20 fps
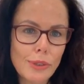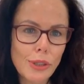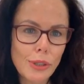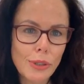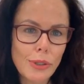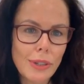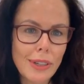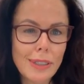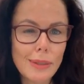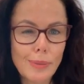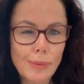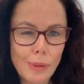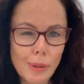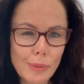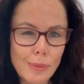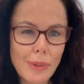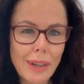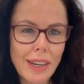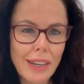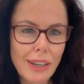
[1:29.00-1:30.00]
is
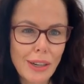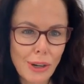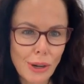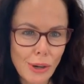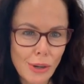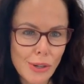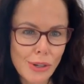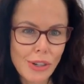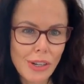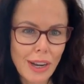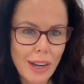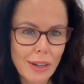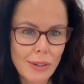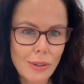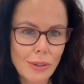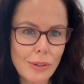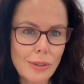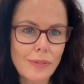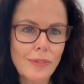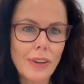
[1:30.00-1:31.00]
put my coach hat
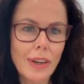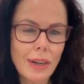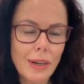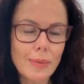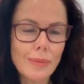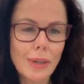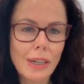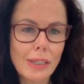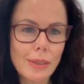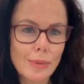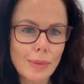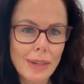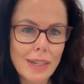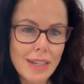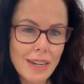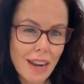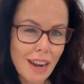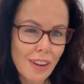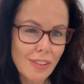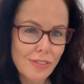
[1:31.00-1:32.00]
on, very much my
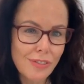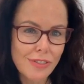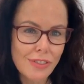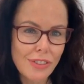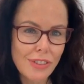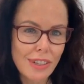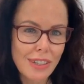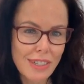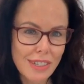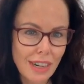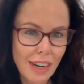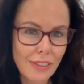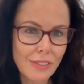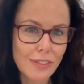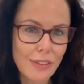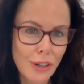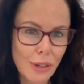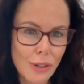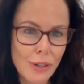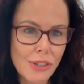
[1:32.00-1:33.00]

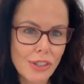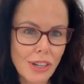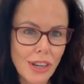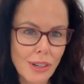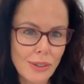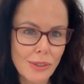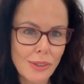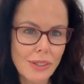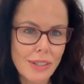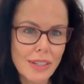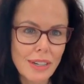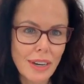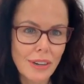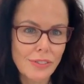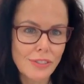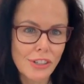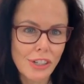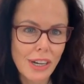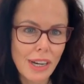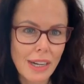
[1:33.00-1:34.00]
tough coach hat on,
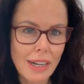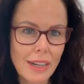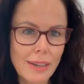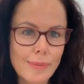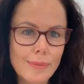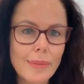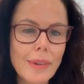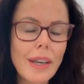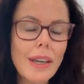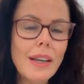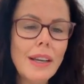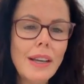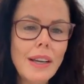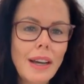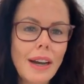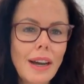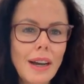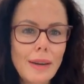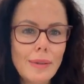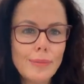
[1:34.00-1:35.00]
tough Jeannie.
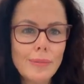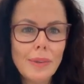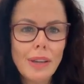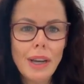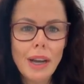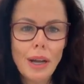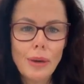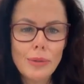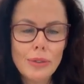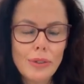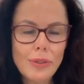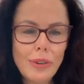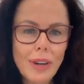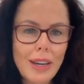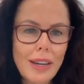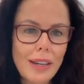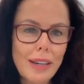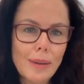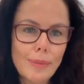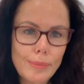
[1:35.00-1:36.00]
I was
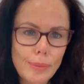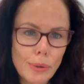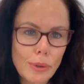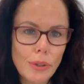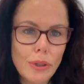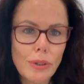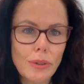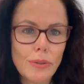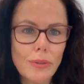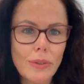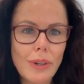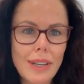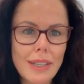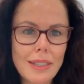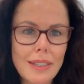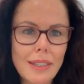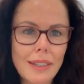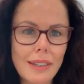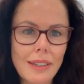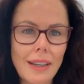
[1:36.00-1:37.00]
reading a book
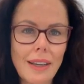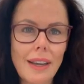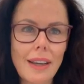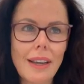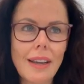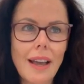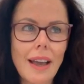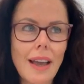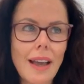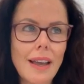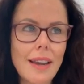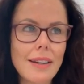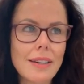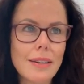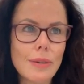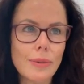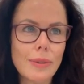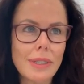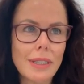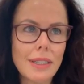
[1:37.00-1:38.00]
recently, and
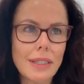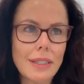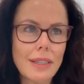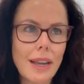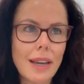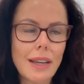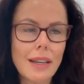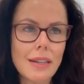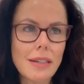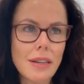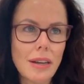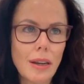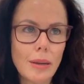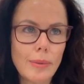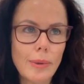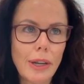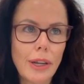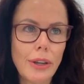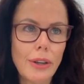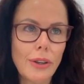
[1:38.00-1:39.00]
it was the second
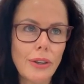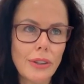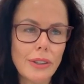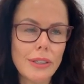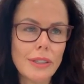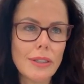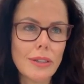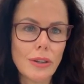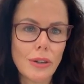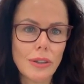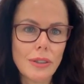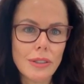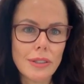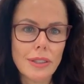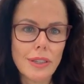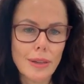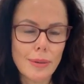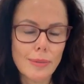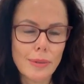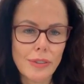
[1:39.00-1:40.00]
time I heard this
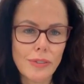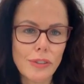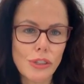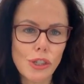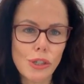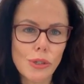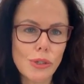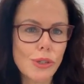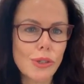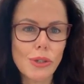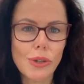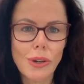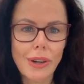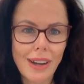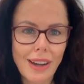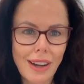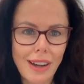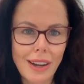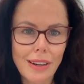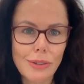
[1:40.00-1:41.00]
concept of choose your
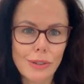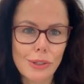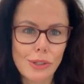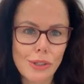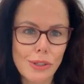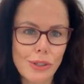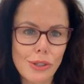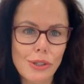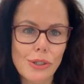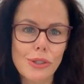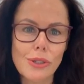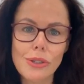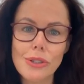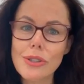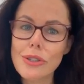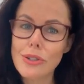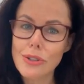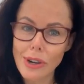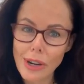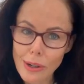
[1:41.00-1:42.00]
hard or choose your
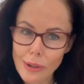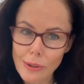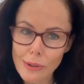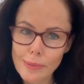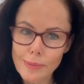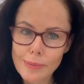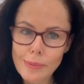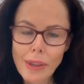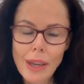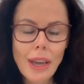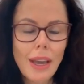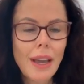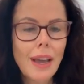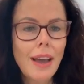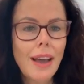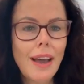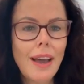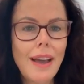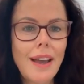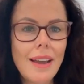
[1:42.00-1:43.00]
struggle.
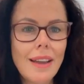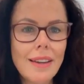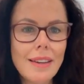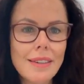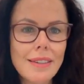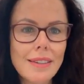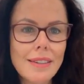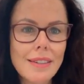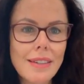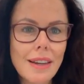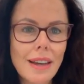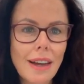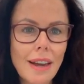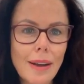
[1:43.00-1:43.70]
And